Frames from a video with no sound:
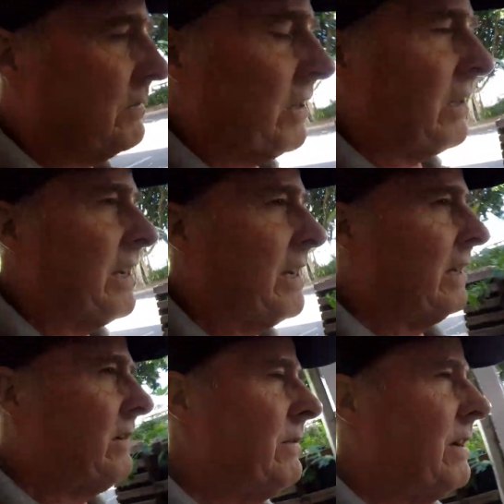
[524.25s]

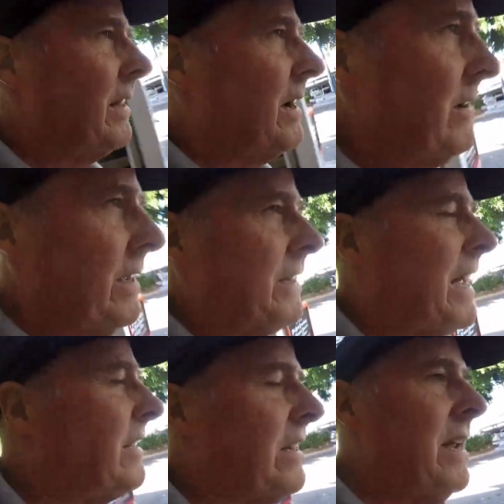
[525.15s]
deleting it and reloading it.
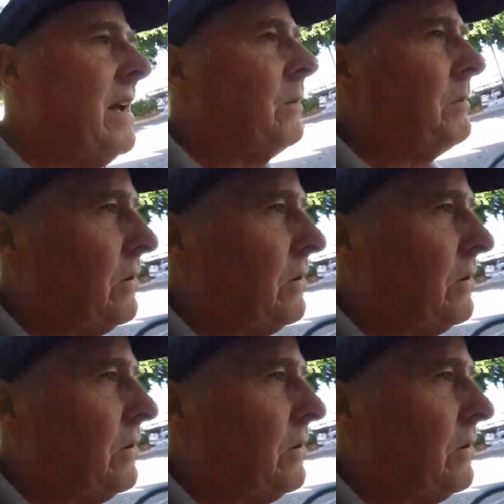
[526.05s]
That didn't help